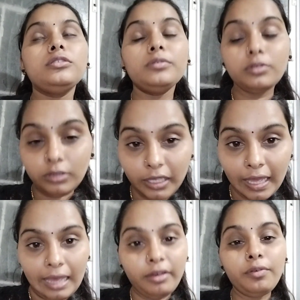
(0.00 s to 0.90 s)
They
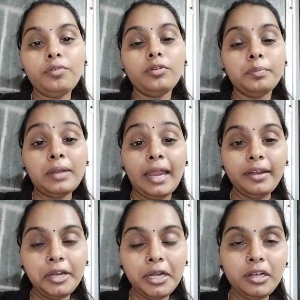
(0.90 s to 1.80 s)
have
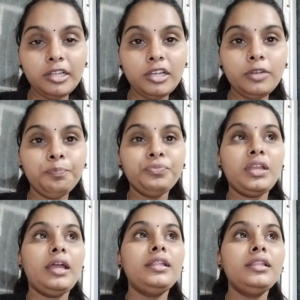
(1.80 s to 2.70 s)
bright red color, and